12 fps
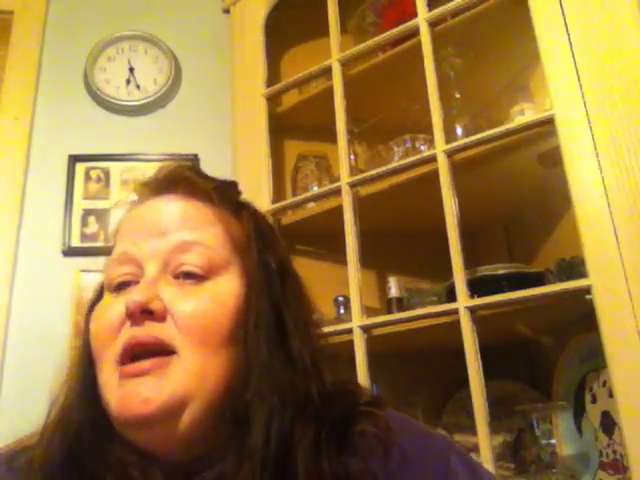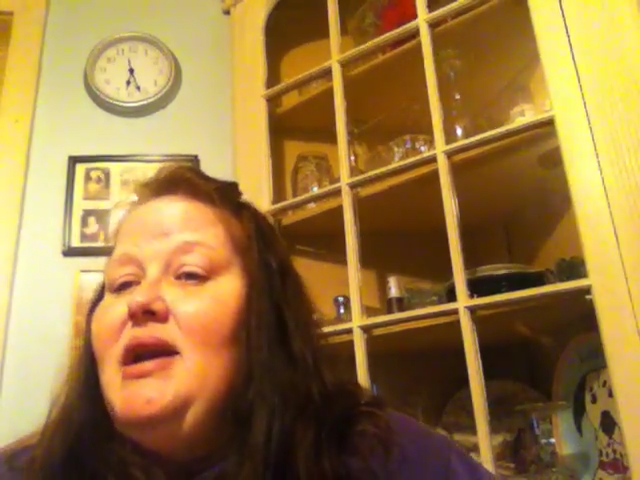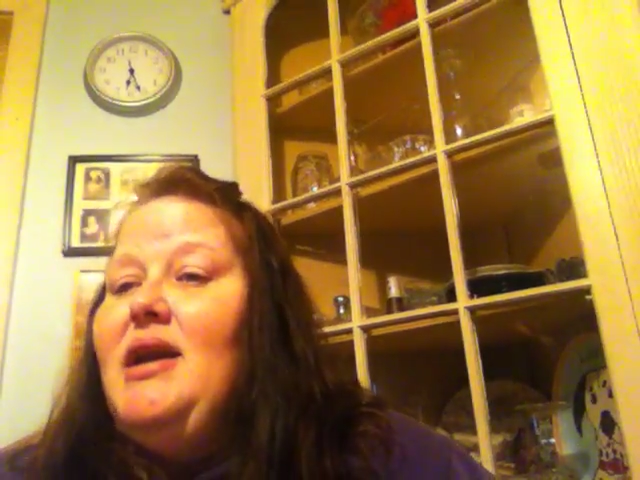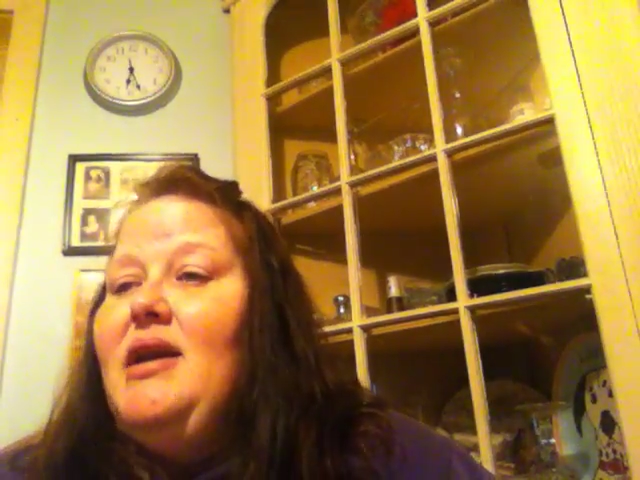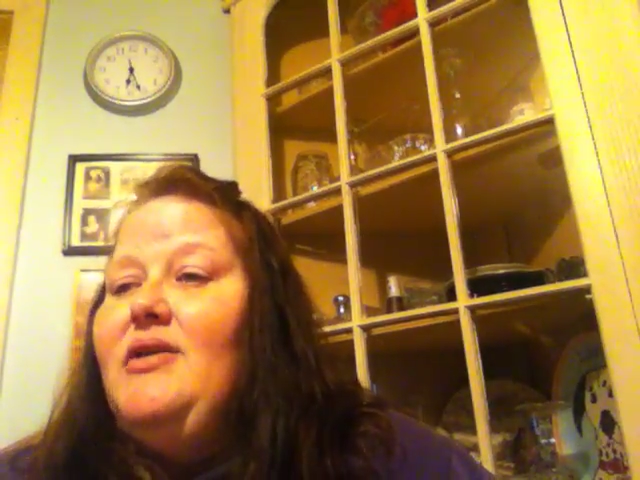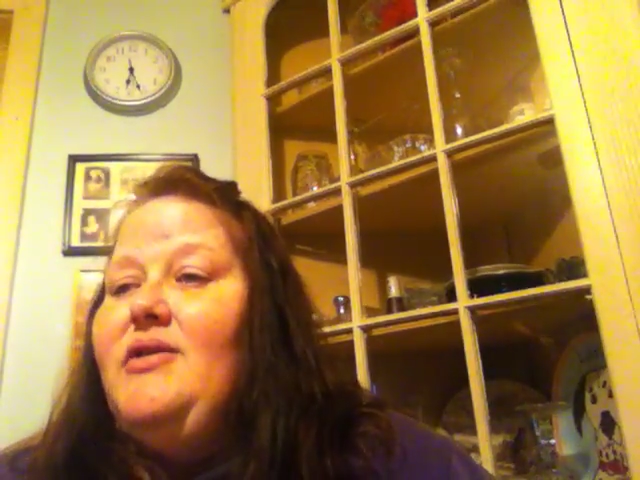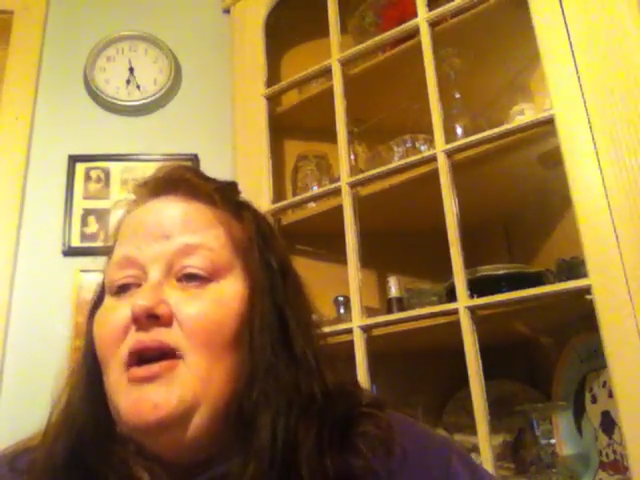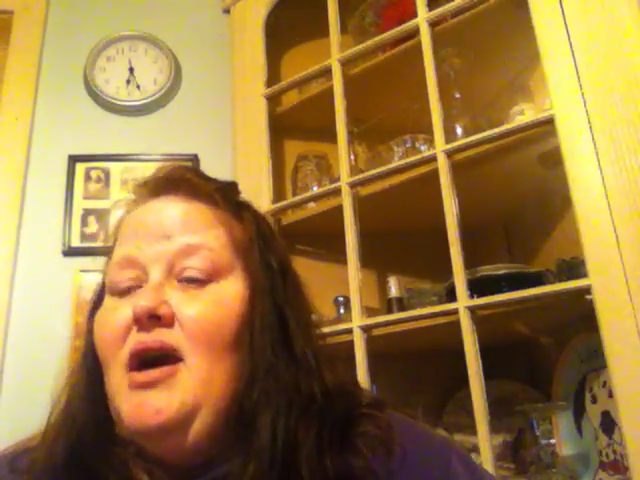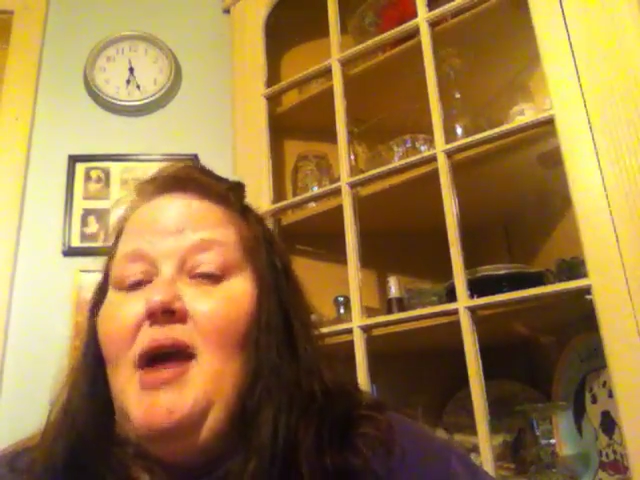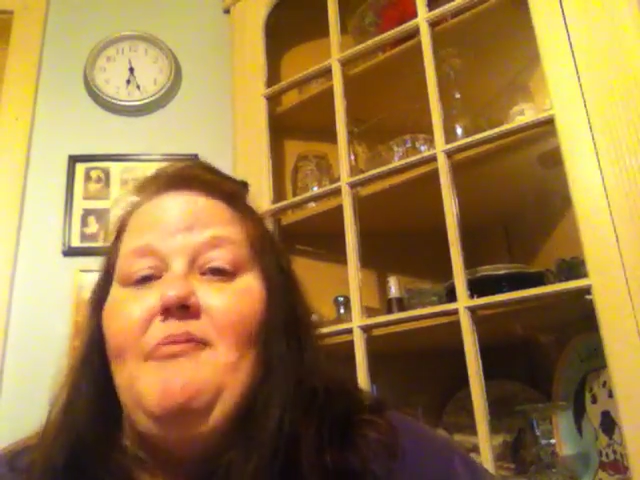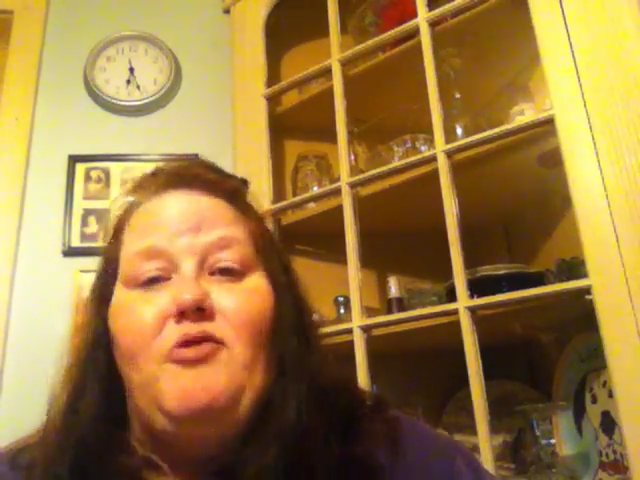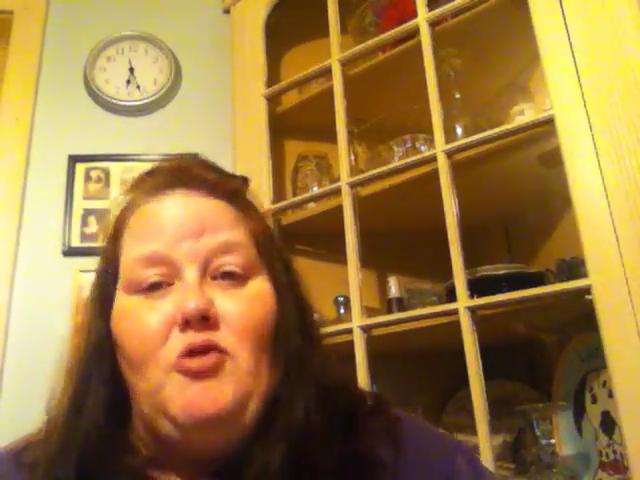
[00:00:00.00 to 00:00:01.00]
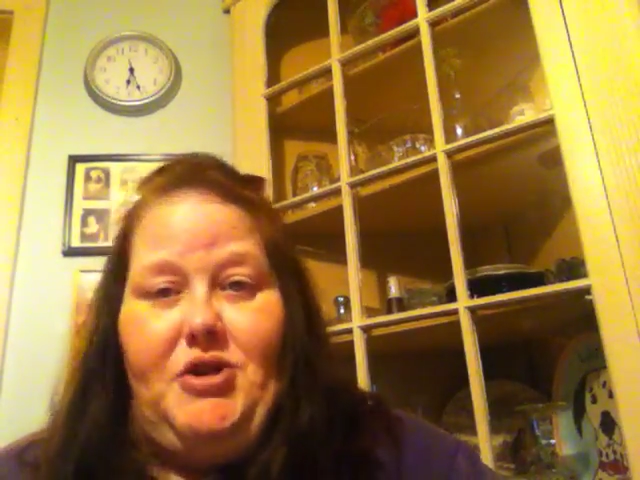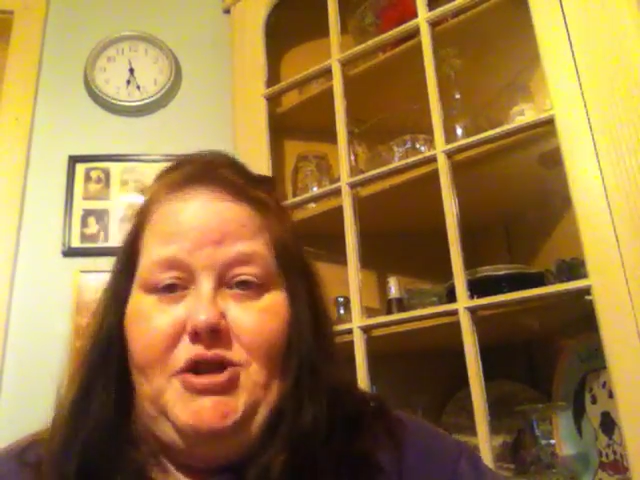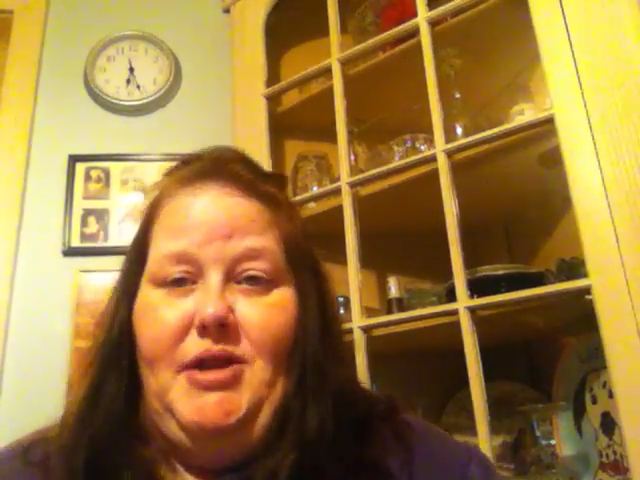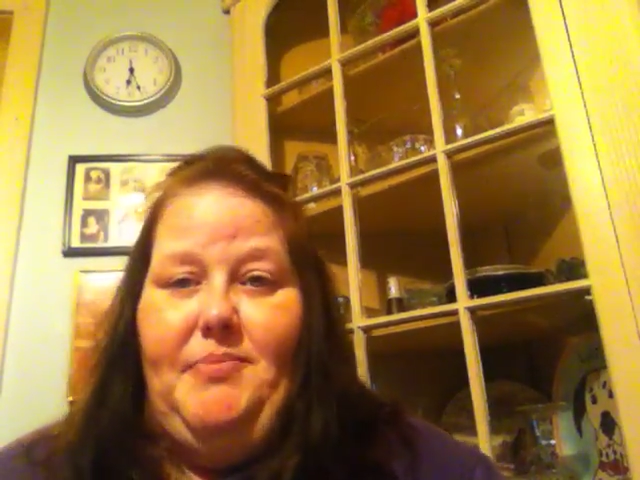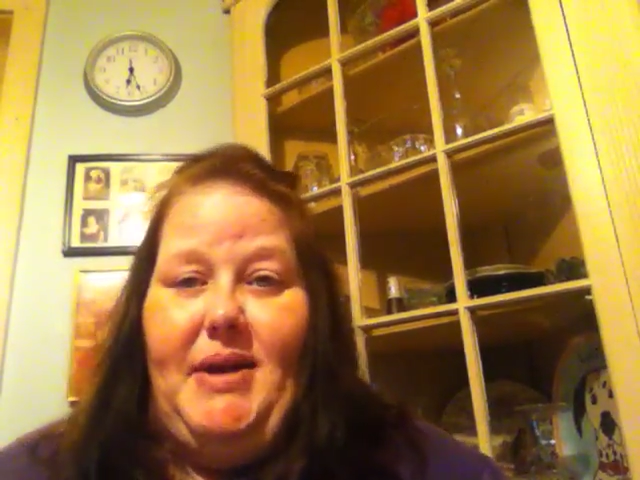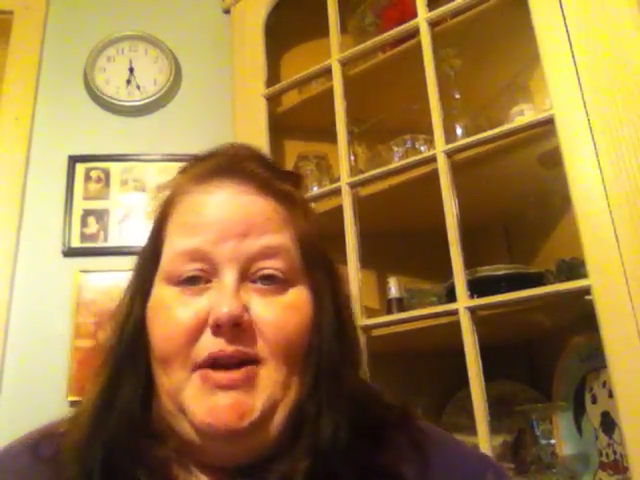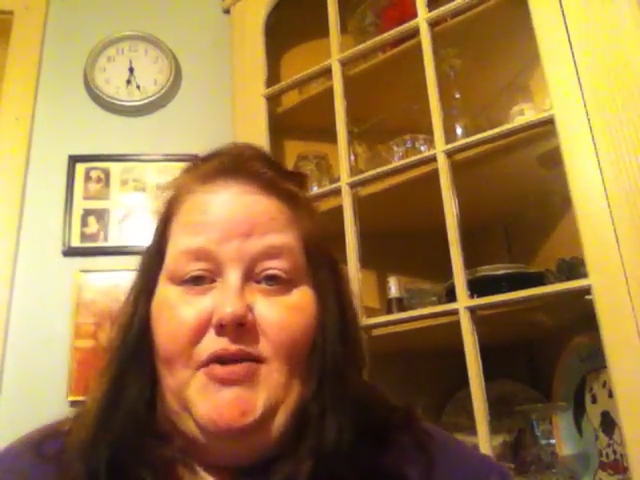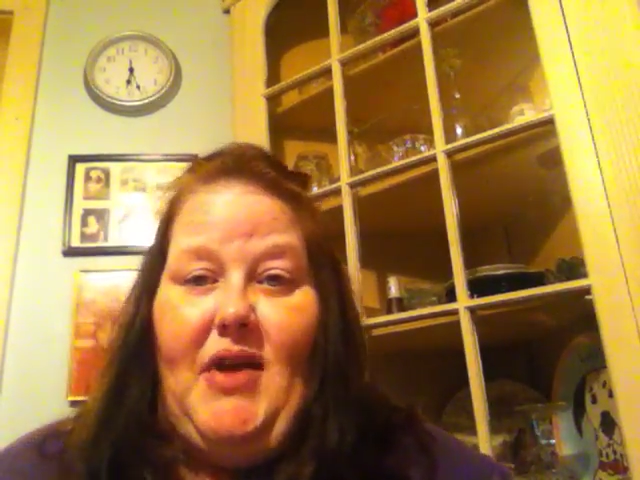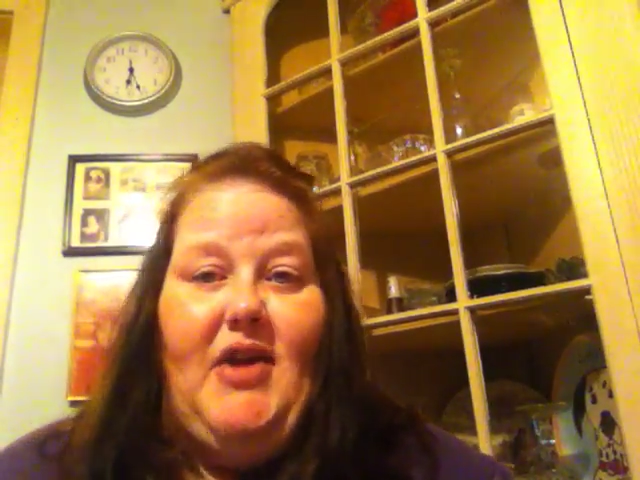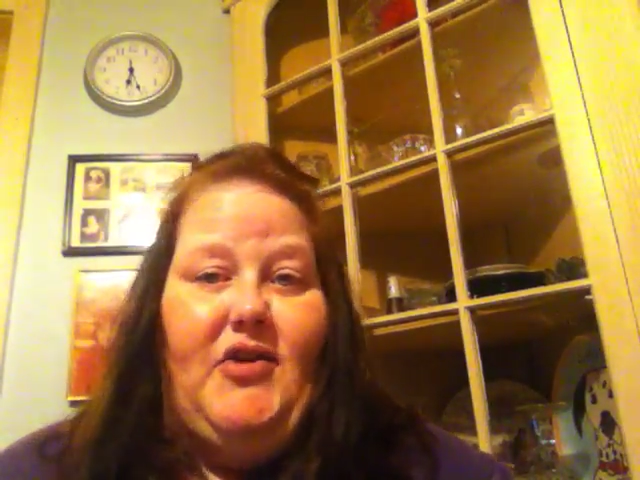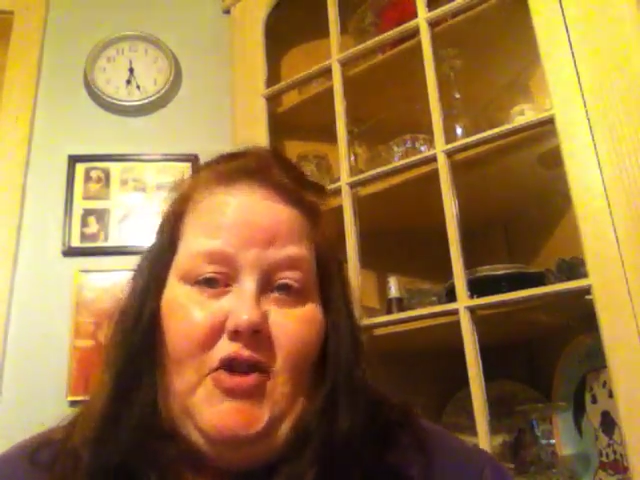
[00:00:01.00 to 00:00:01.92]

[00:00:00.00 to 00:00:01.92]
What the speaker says: And I'm fortunate because I